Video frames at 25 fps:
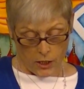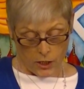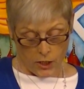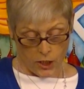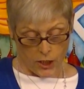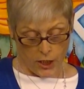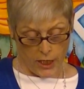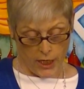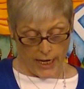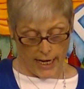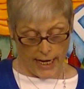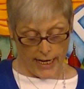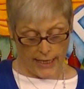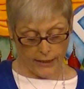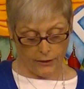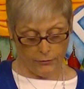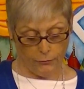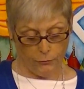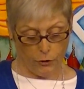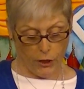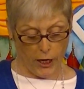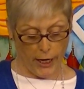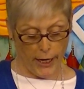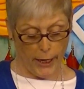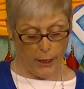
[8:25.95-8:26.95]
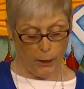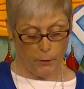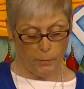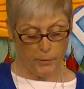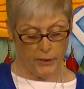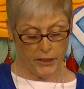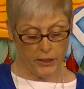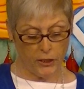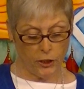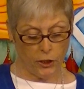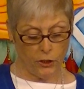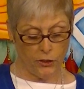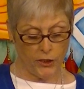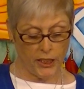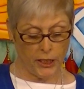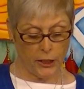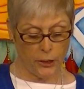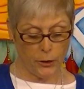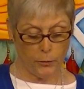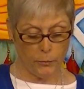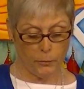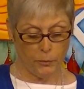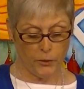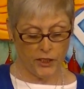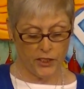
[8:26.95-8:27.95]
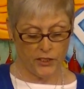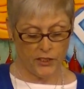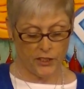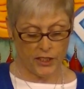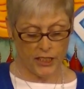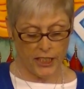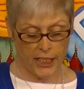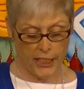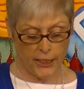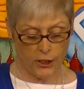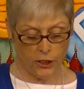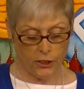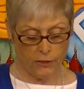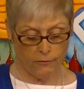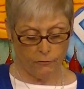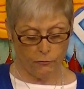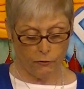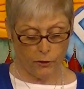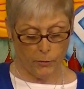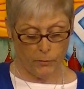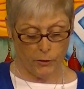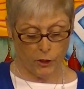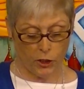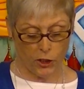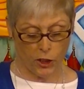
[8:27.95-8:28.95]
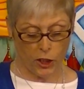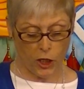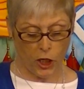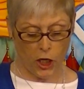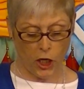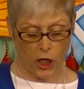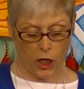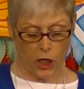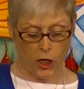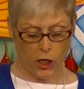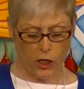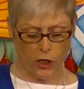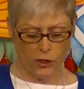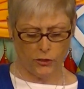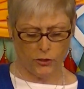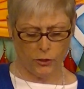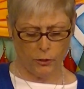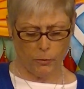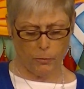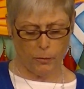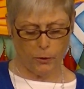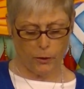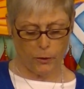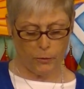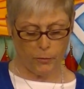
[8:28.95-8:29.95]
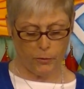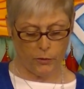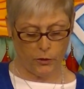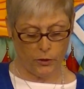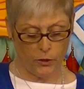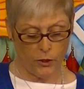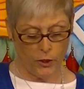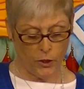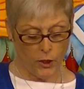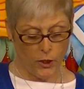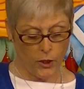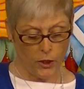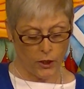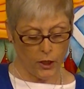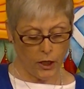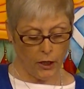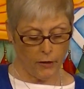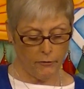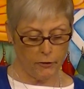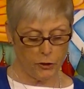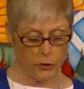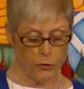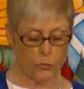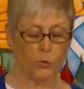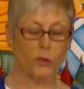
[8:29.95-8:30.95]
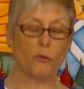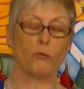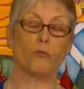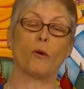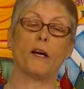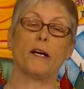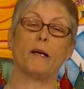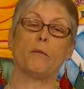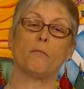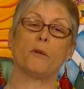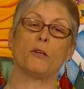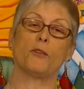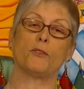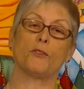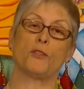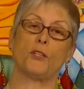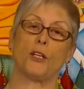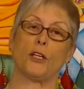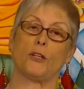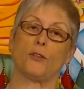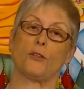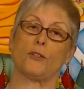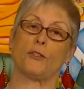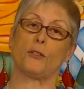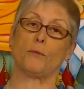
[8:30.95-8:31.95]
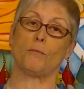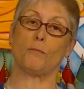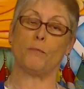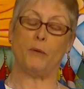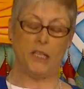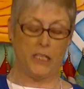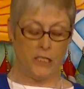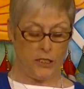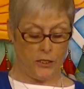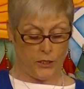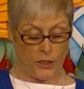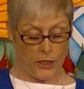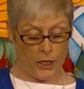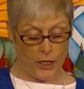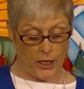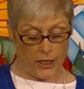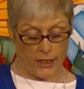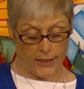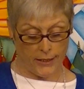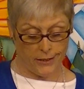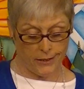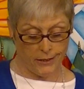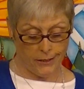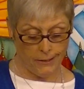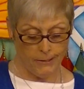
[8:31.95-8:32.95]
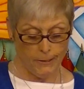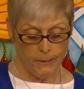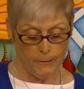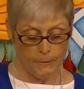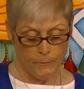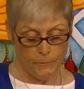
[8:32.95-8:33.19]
She asked for help unloading her presentation from her car, also purple, covered with rainbow stickers and peace signs.